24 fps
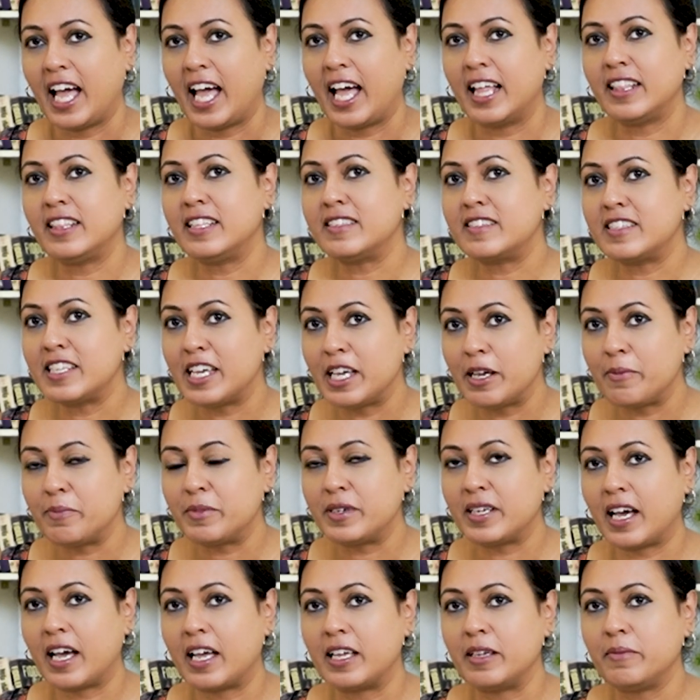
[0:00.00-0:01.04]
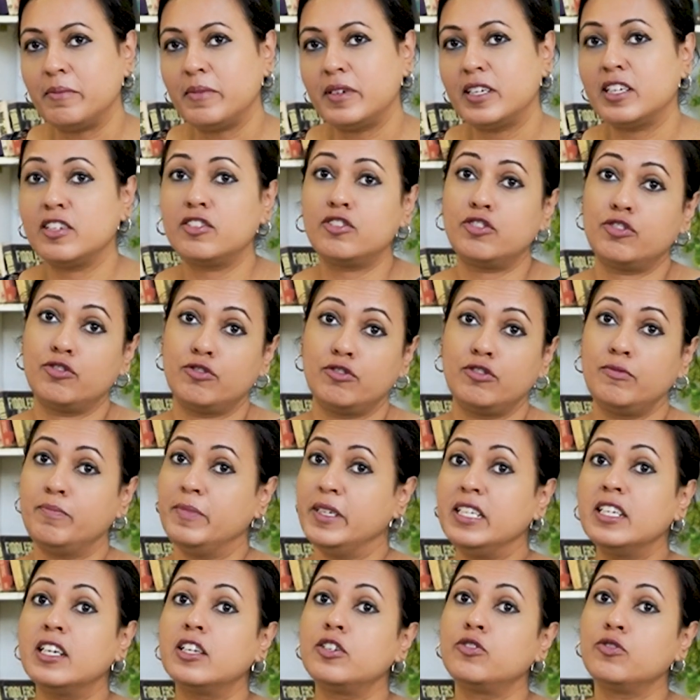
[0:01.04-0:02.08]
At the same time, it should
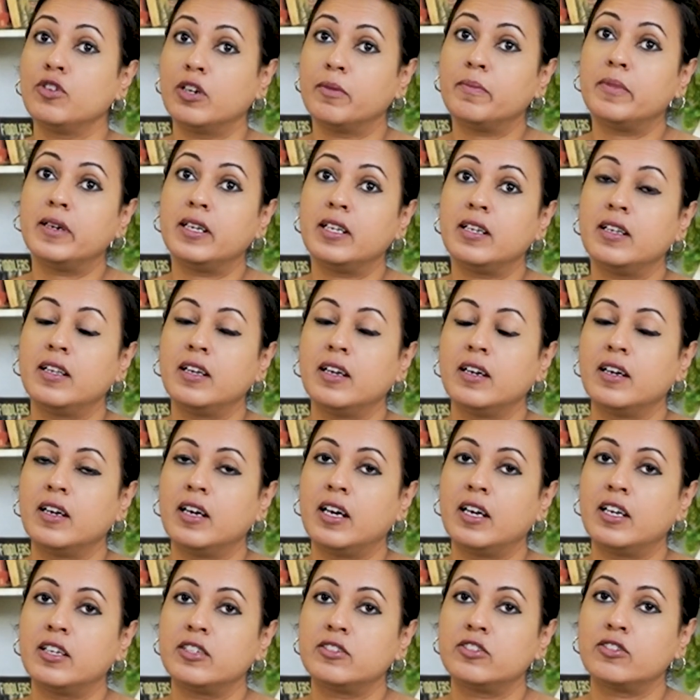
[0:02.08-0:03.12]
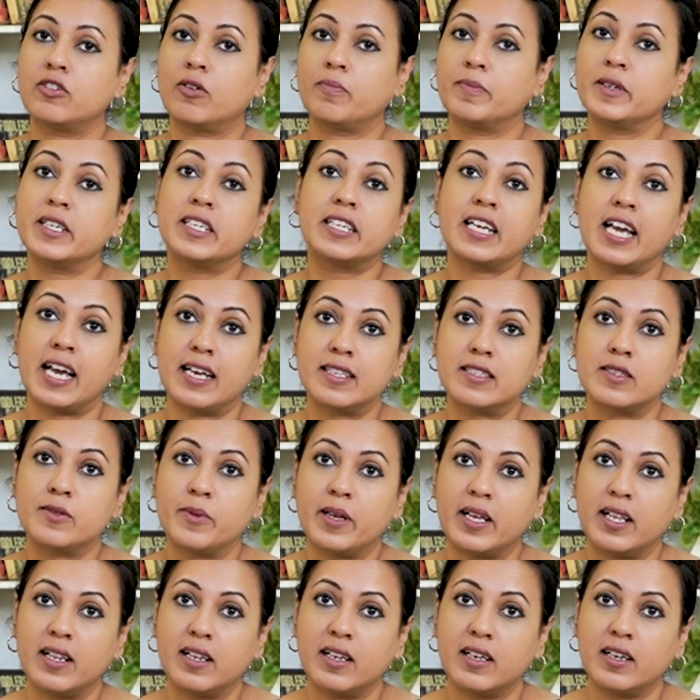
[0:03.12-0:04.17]
be a doable topic as
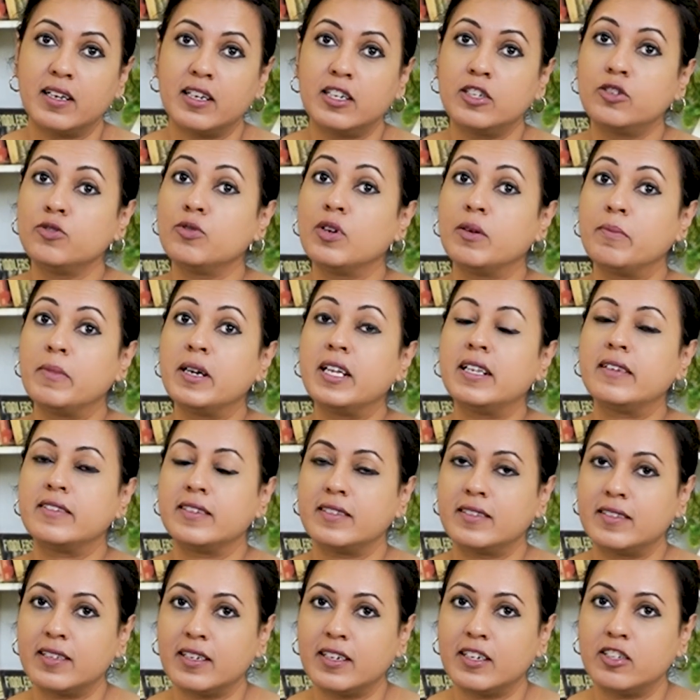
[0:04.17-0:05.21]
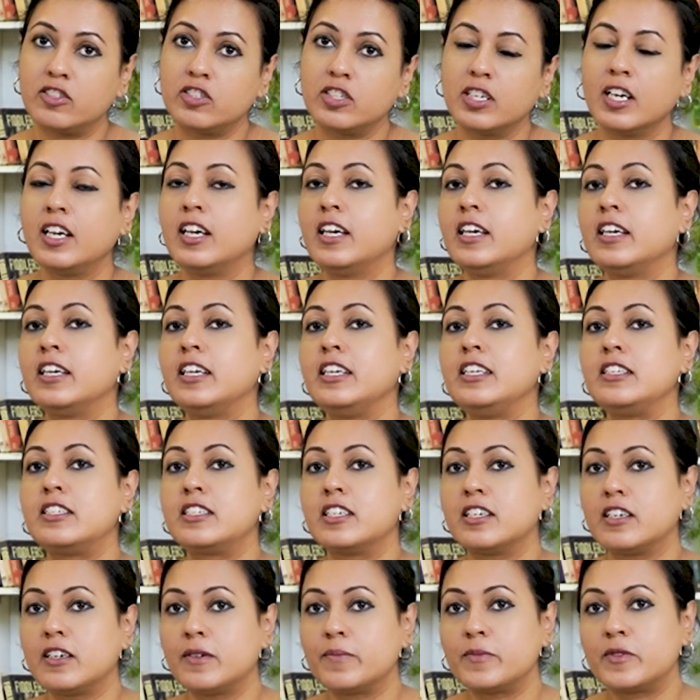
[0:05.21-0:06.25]
well, a doable research in
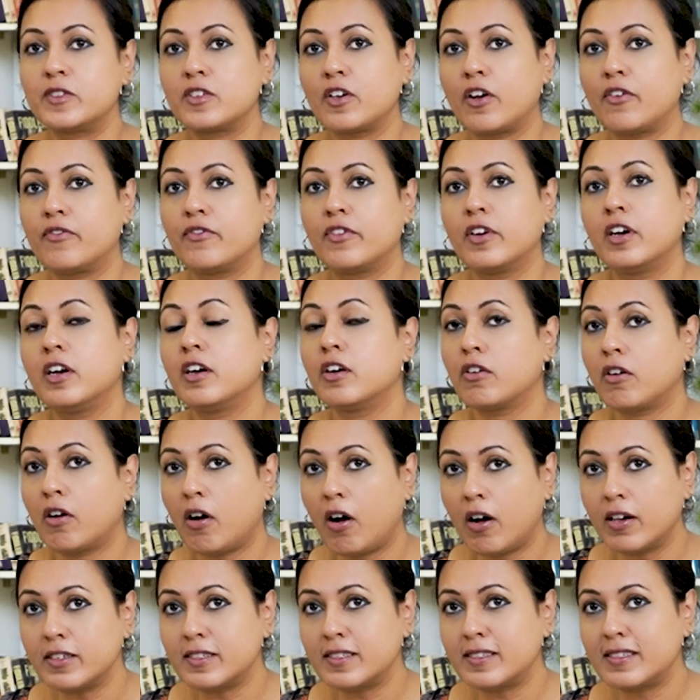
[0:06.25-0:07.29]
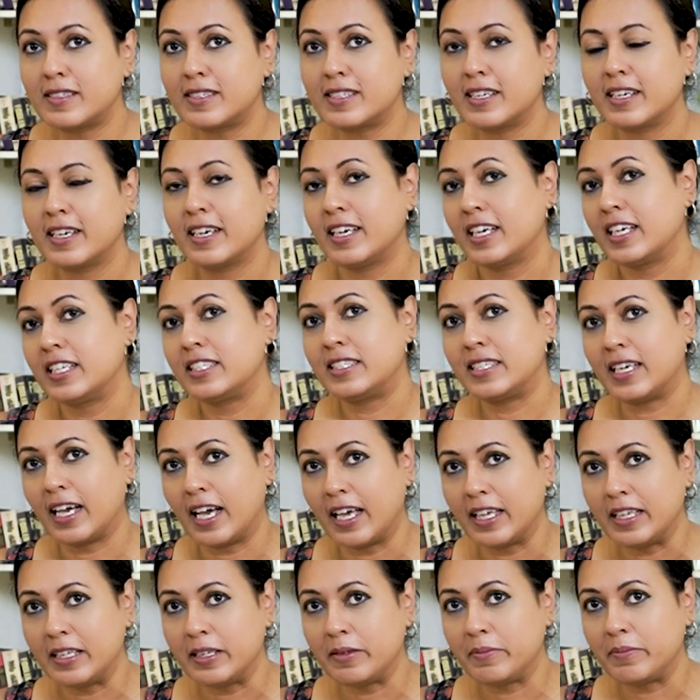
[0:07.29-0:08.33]
terms of cost,
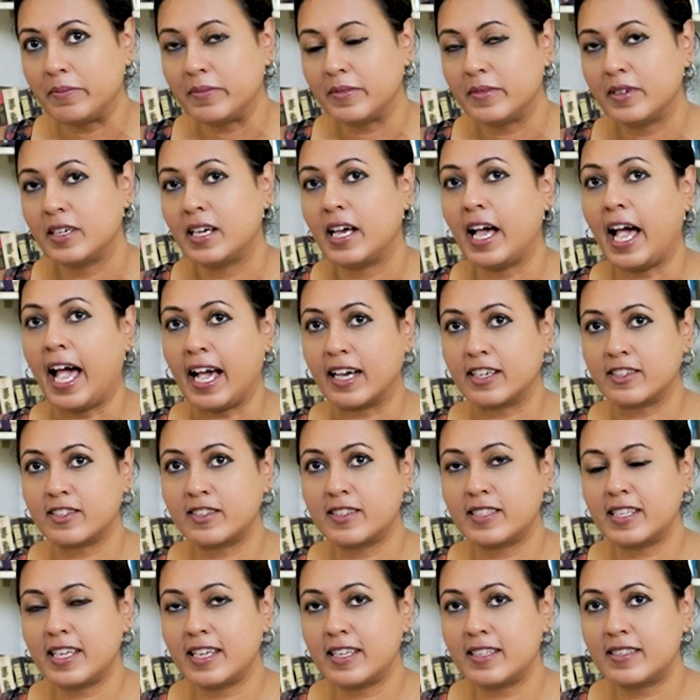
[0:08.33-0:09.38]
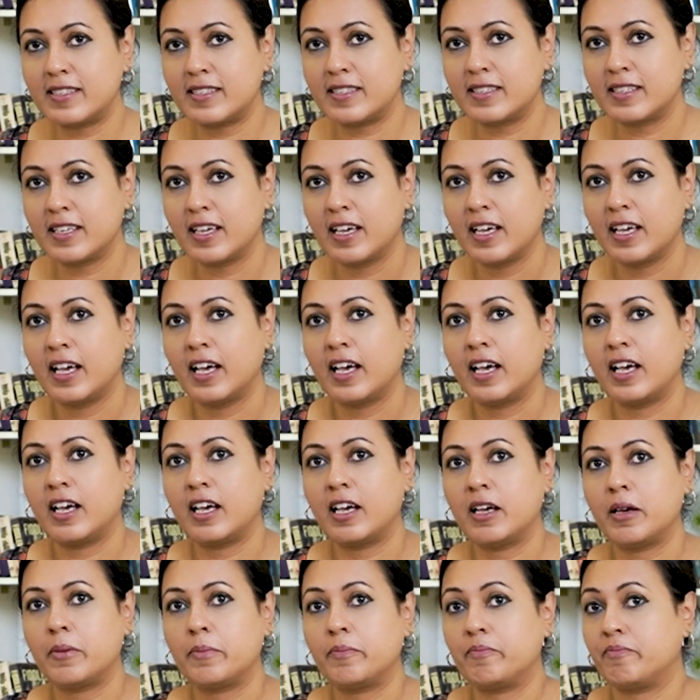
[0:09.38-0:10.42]
time, access,
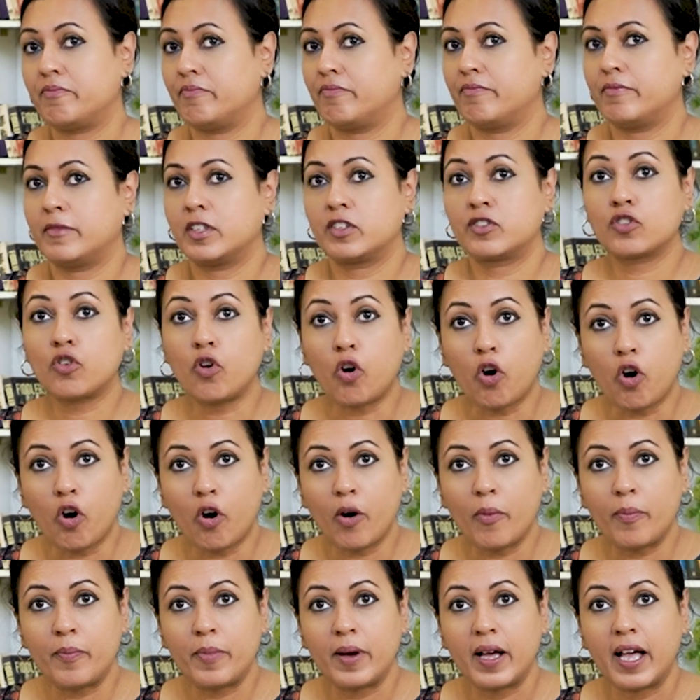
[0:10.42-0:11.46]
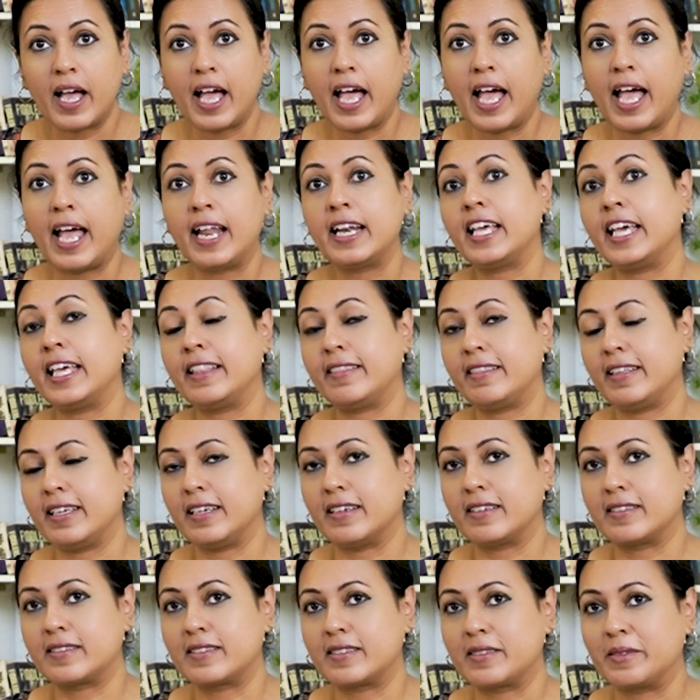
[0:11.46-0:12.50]
scope, and
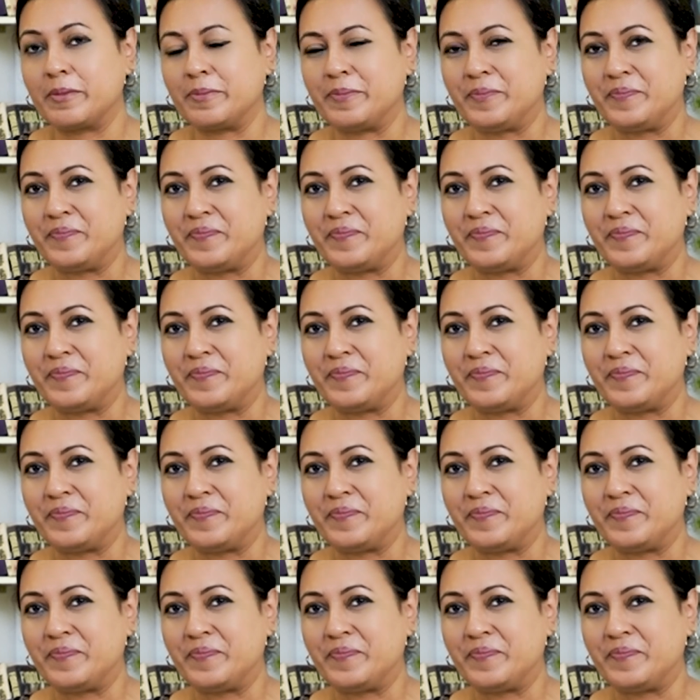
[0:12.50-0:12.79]
ethics.